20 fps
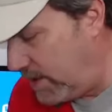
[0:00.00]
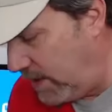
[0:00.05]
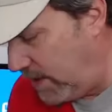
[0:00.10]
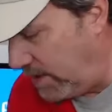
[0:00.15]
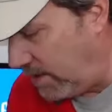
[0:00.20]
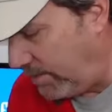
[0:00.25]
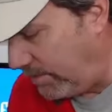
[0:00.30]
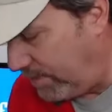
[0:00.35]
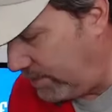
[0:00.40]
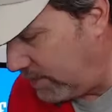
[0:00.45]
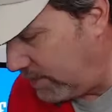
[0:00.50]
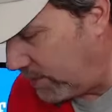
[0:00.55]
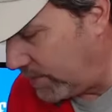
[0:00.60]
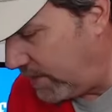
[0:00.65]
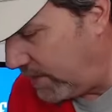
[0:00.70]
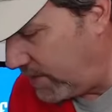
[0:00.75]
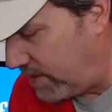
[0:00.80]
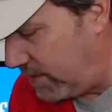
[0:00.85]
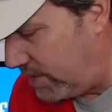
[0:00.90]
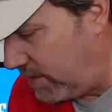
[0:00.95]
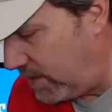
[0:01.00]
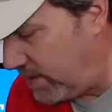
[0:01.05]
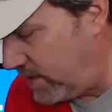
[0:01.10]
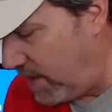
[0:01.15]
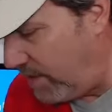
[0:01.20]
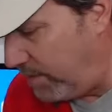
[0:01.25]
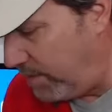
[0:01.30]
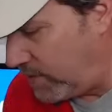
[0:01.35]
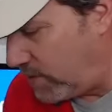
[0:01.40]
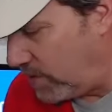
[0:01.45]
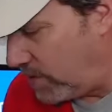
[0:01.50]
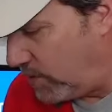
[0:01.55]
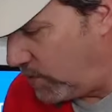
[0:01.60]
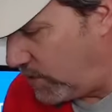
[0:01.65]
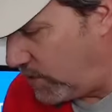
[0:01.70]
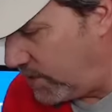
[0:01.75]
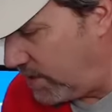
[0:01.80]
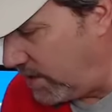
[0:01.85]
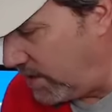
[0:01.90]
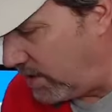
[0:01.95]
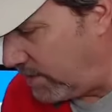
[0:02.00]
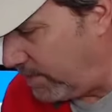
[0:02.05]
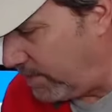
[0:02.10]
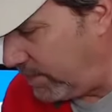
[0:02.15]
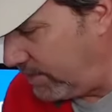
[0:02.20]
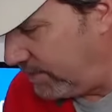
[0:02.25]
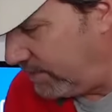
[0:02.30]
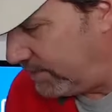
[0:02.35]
tip or this episode's tip.